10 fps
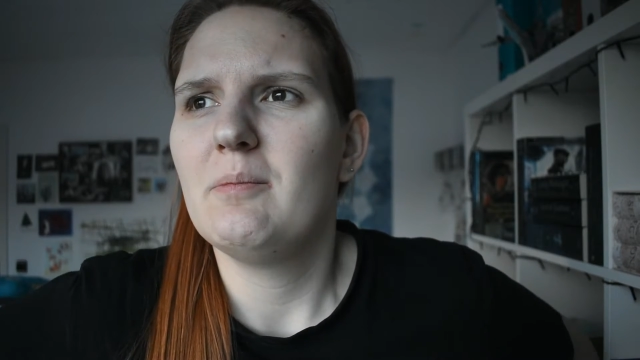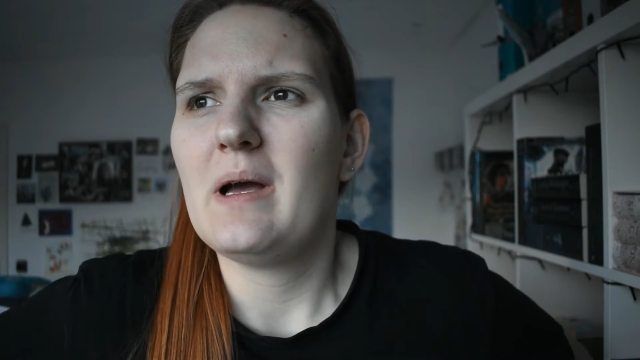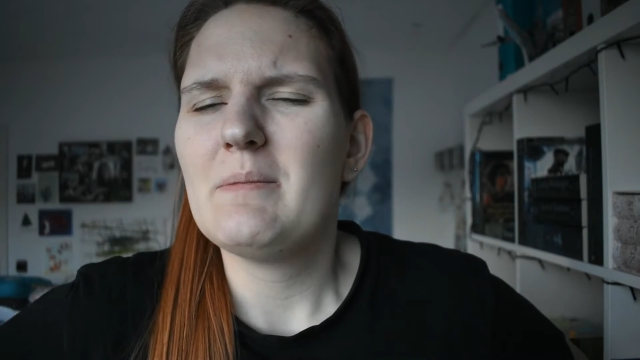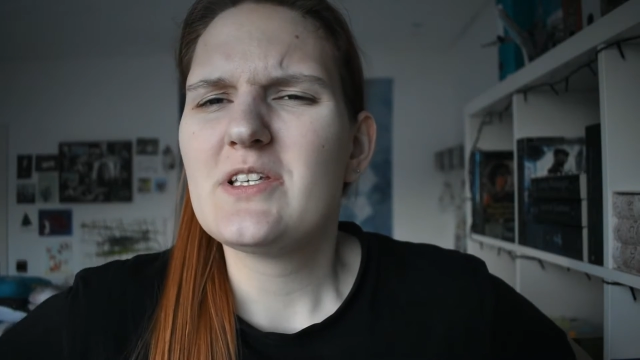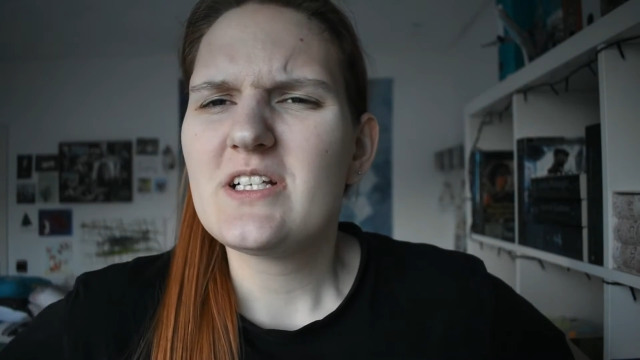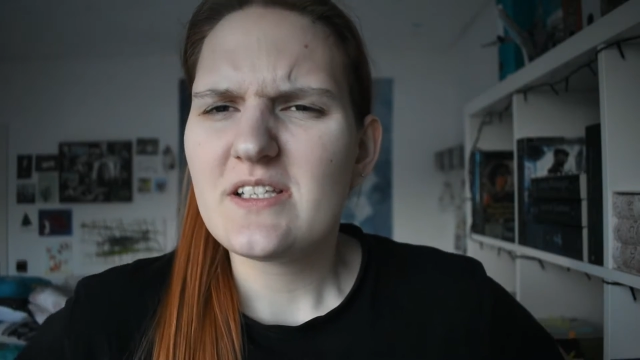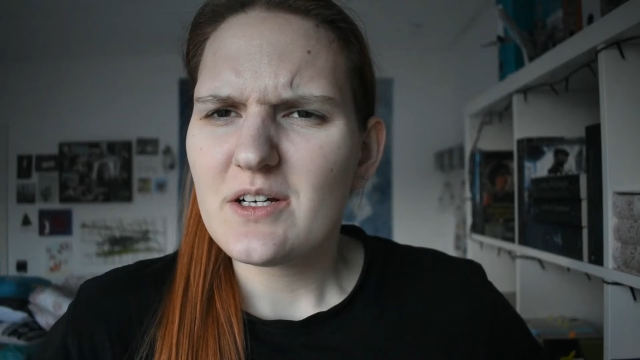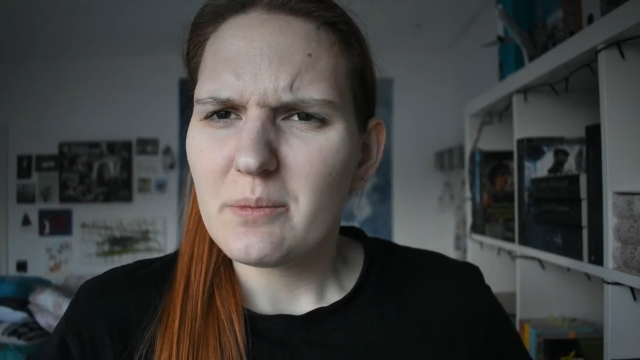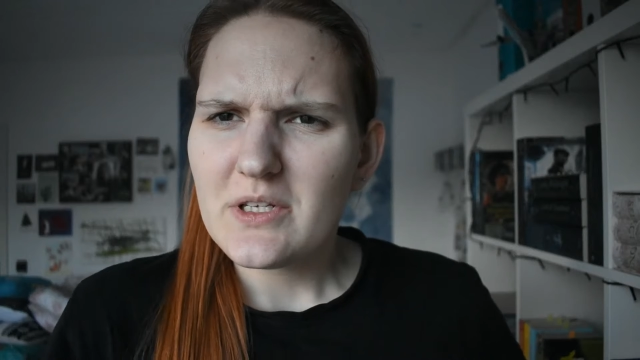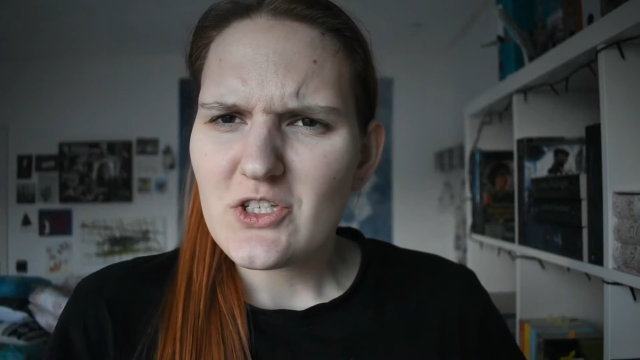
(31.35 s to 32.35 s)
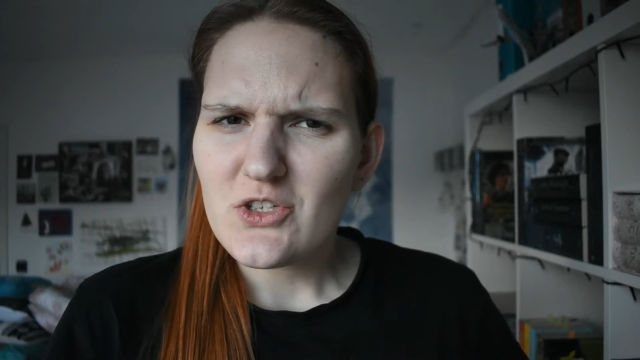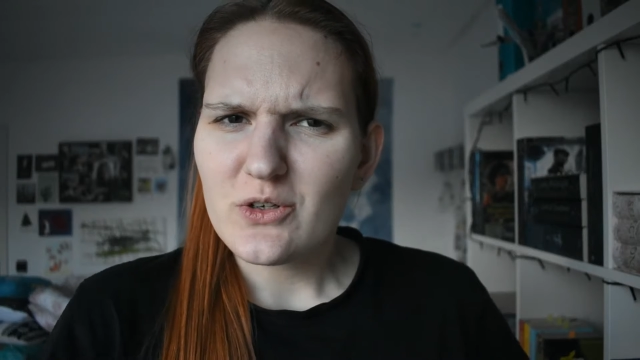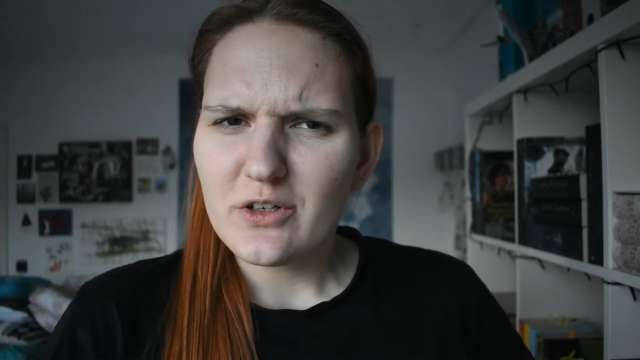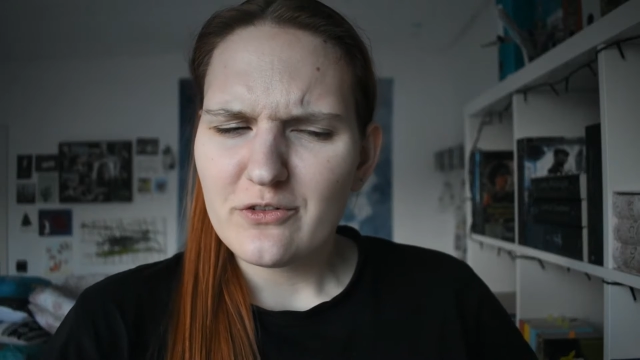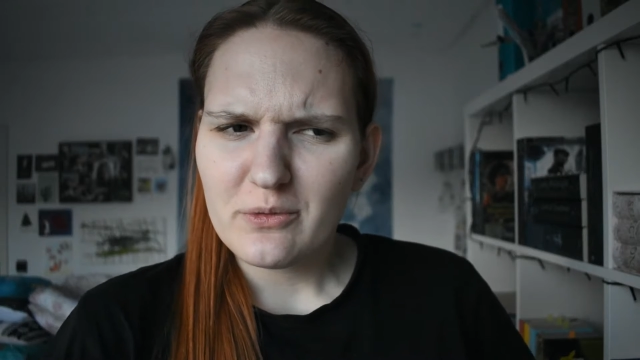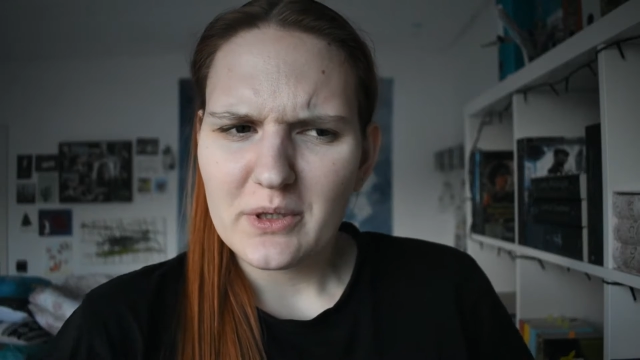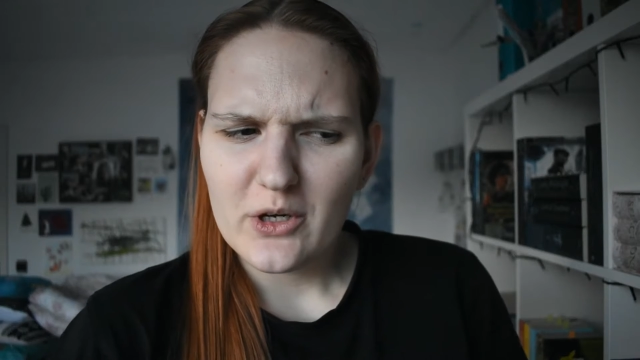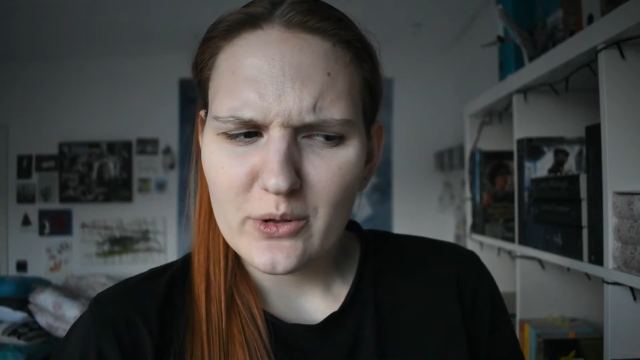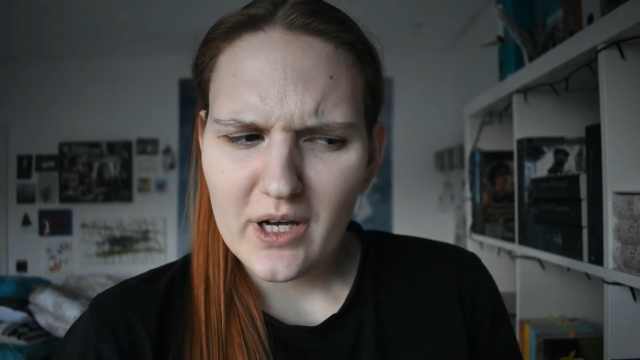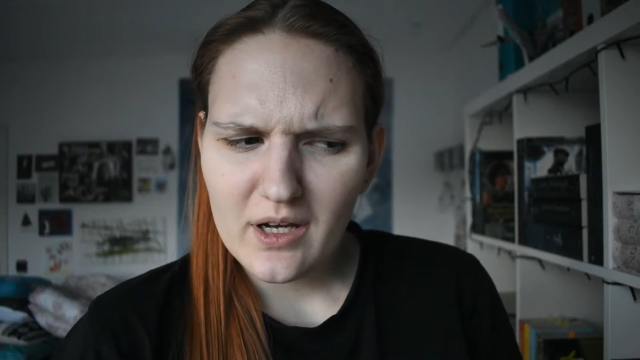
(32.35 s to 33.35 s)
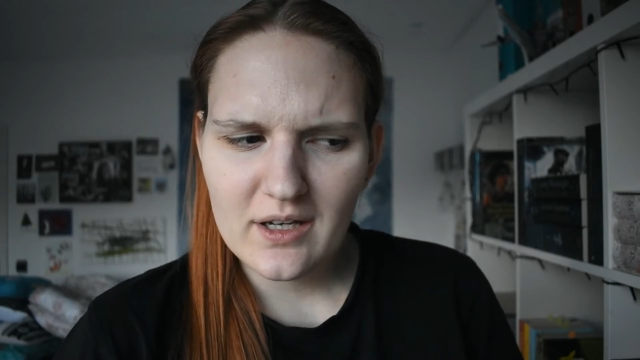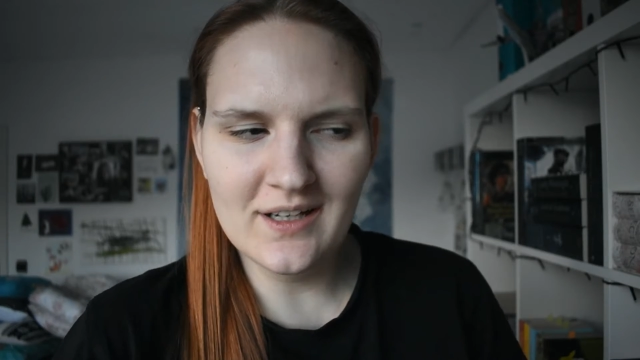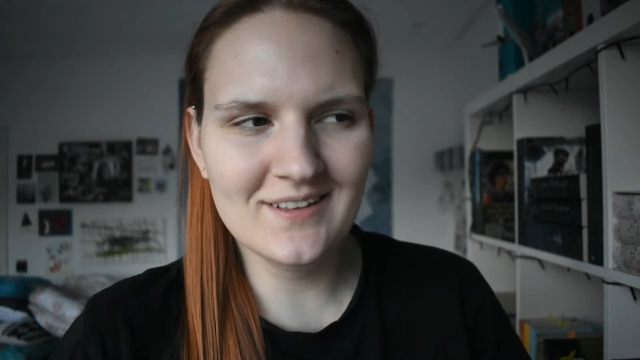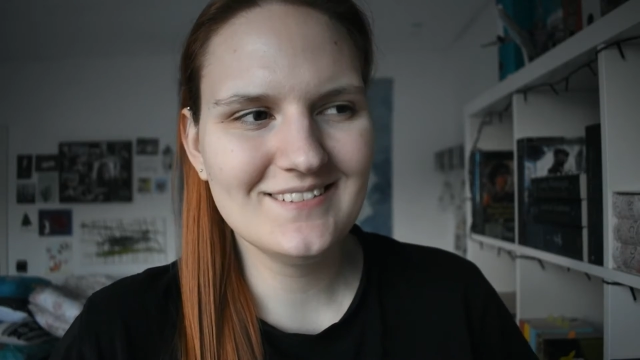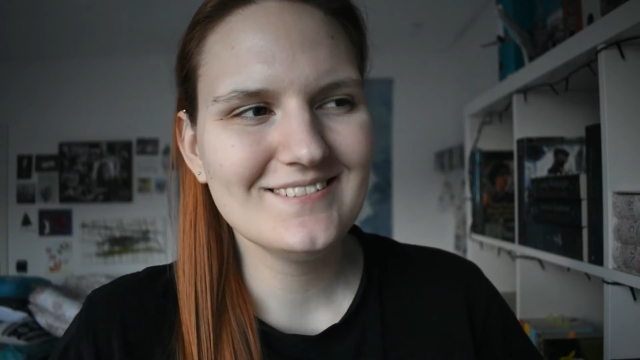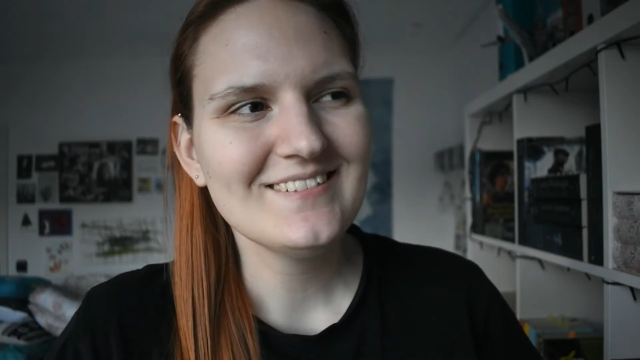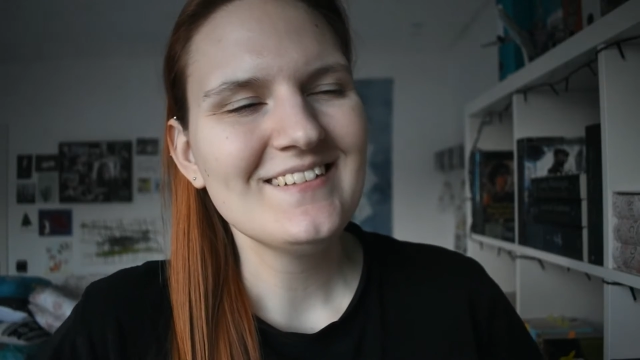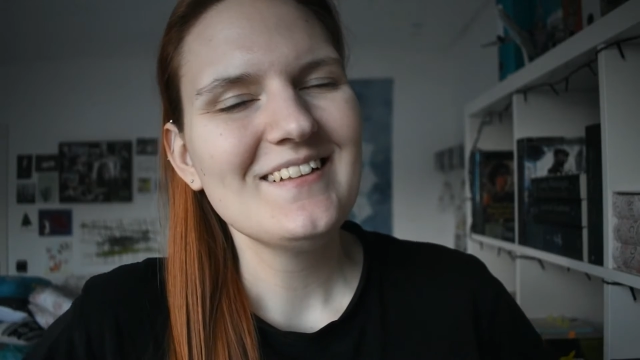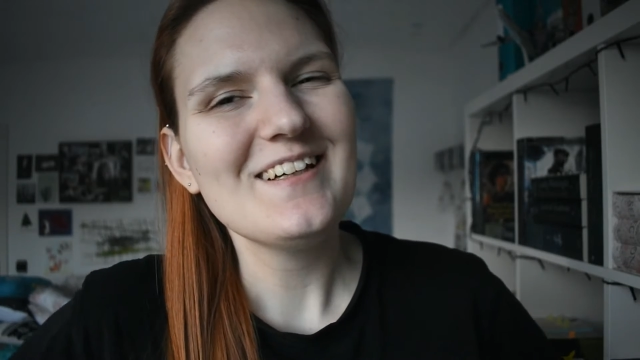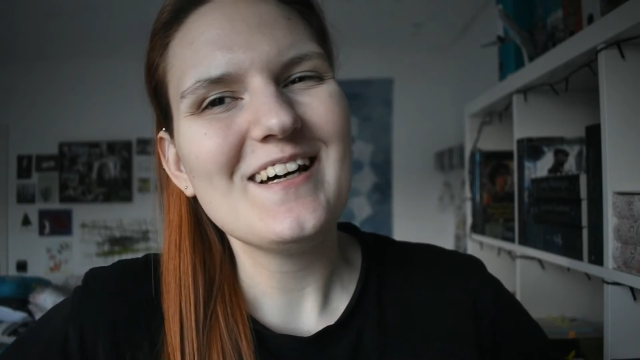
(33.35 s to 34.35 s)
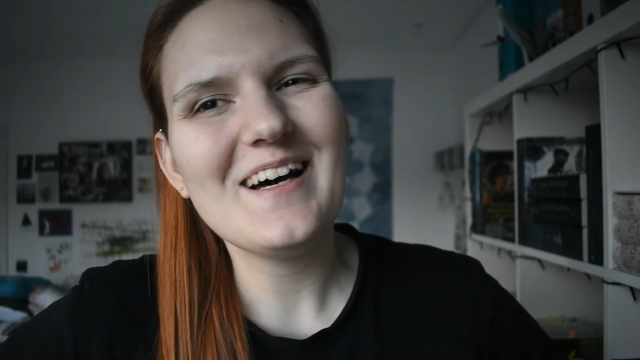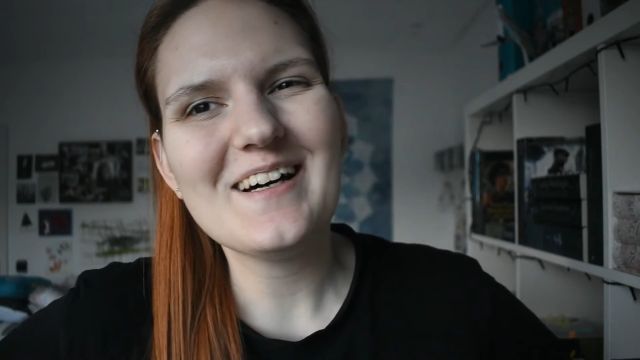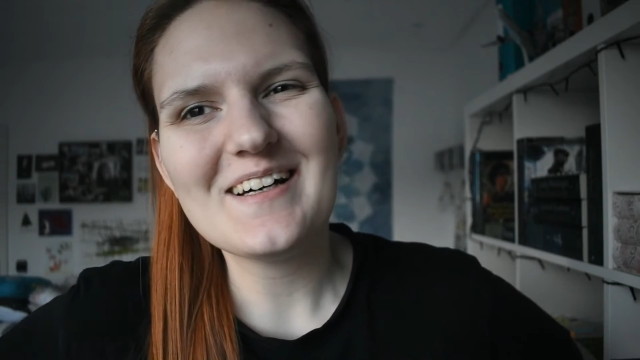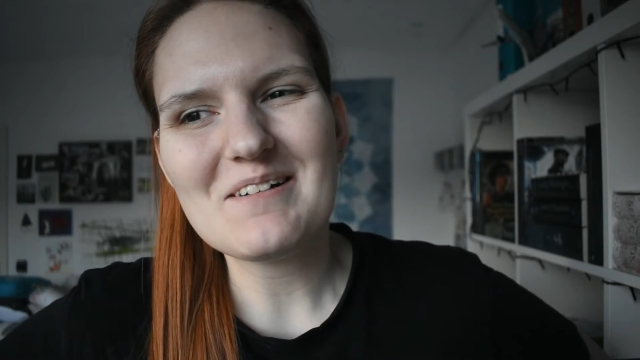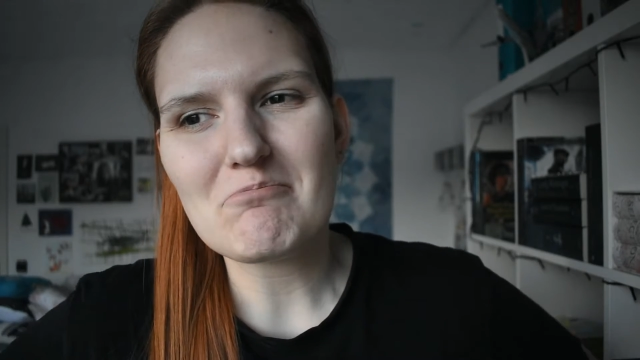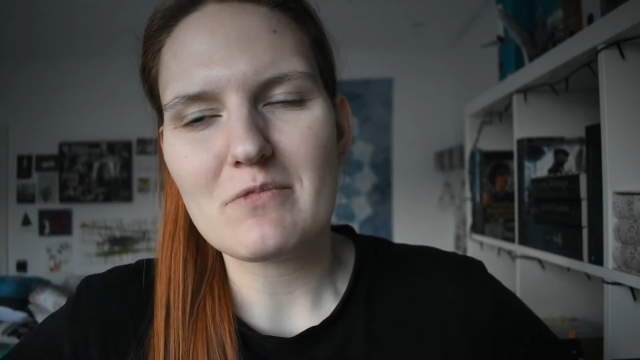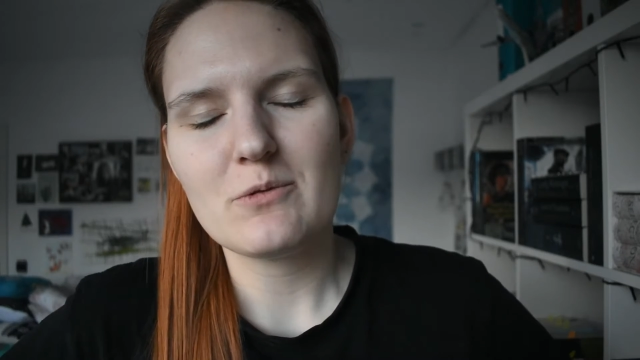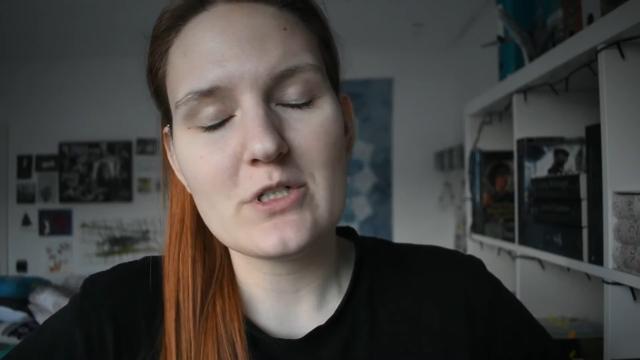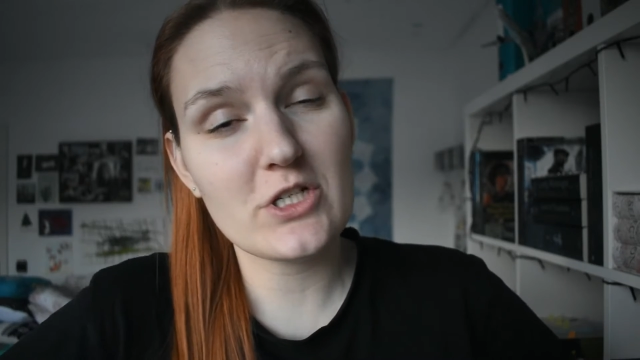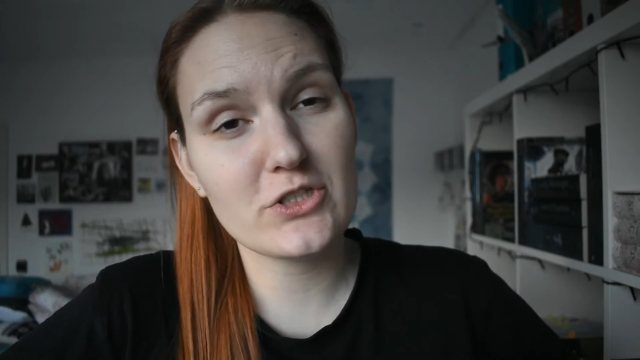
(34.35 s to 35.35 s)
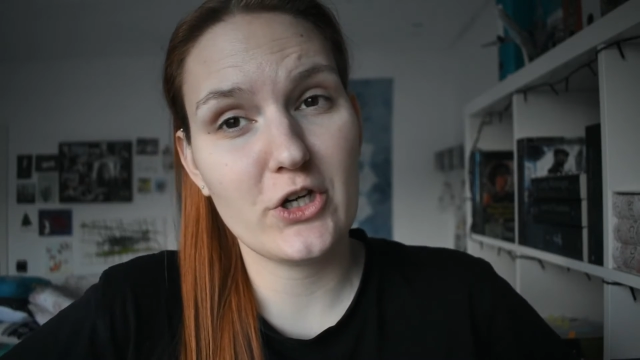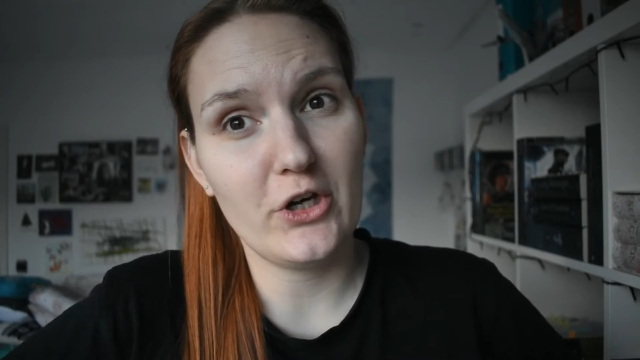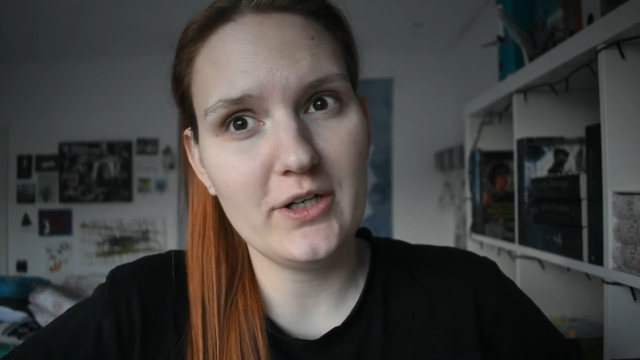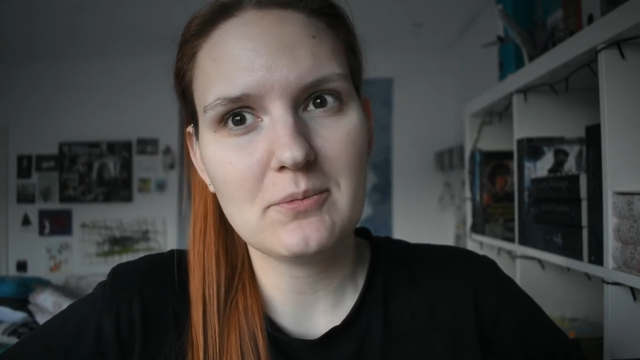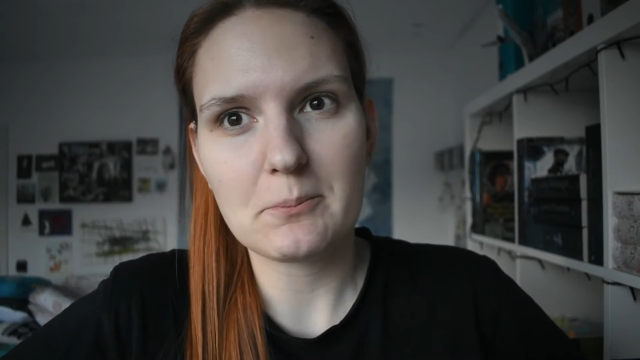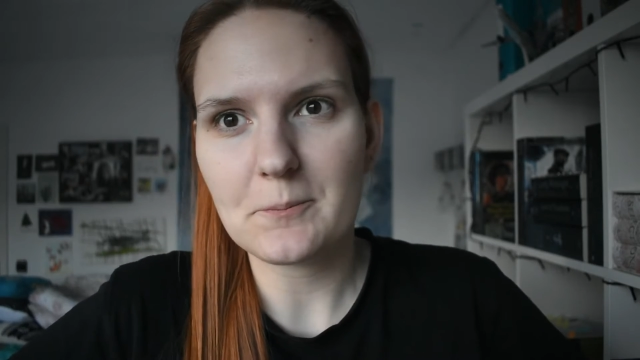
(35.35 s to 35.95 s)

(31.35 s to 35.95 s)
my muscles are a bit sore from yoga, which is good,